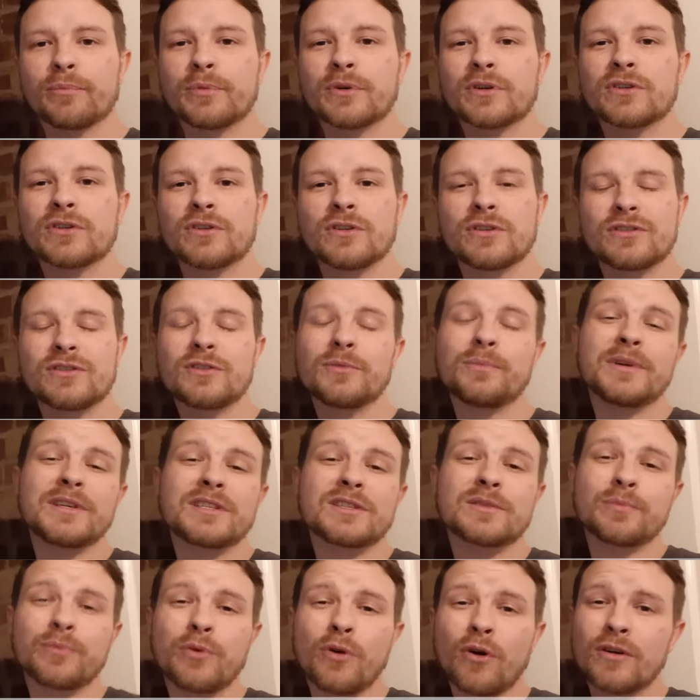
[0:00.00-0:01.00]
because you'd be
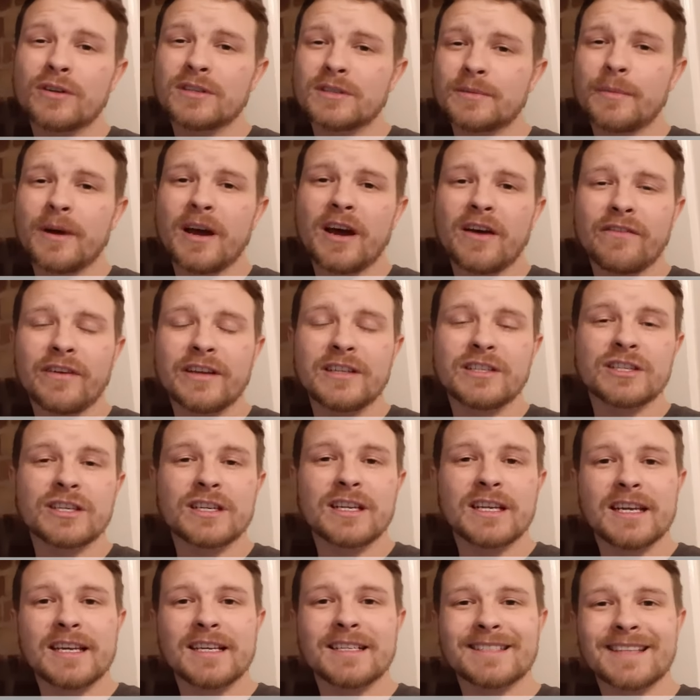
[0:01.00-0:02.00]
surprised the amount of
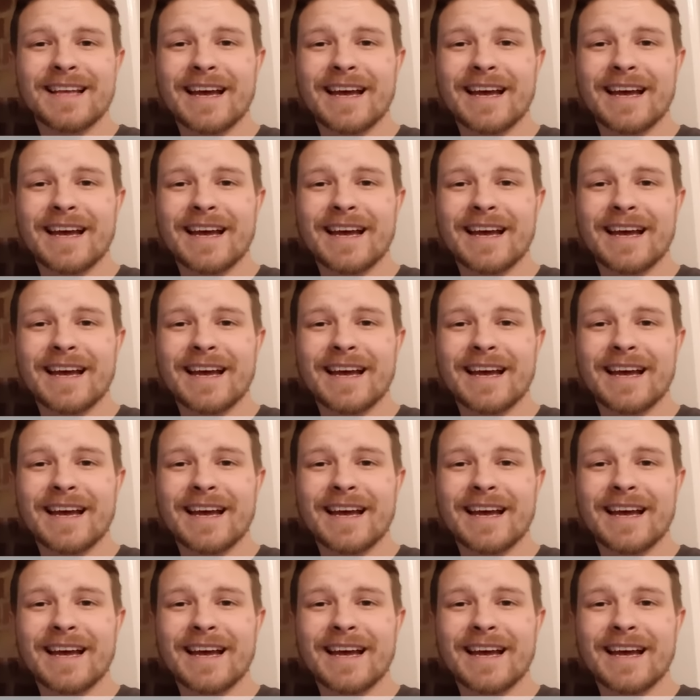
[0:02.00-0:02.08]
engineers